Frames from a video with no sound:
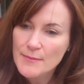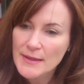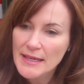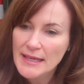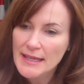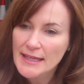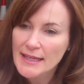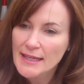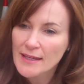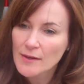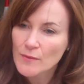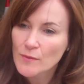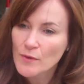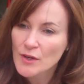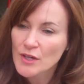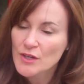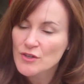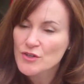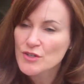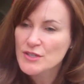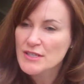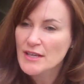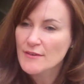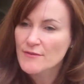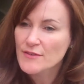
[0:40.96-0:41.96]
beginning where you
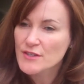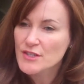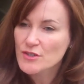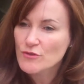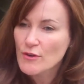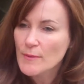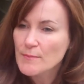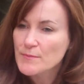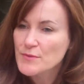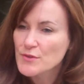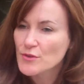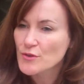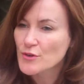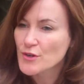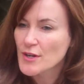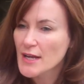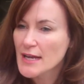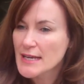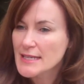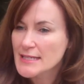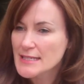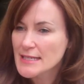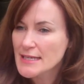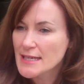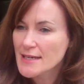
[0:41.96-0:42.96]
just have a script or an
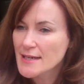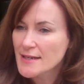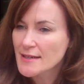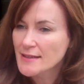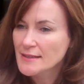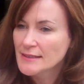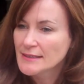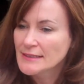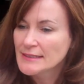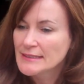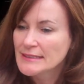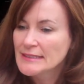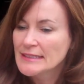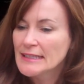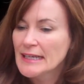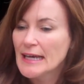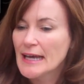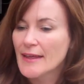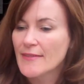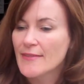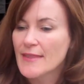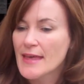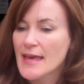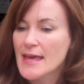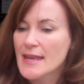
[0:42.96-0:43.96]
idea,
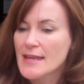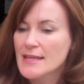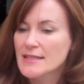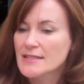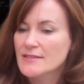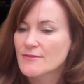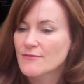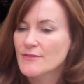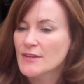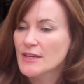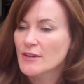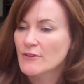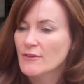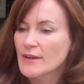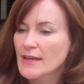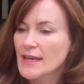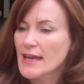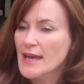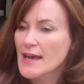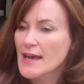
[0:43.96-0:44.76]
and then it's figuring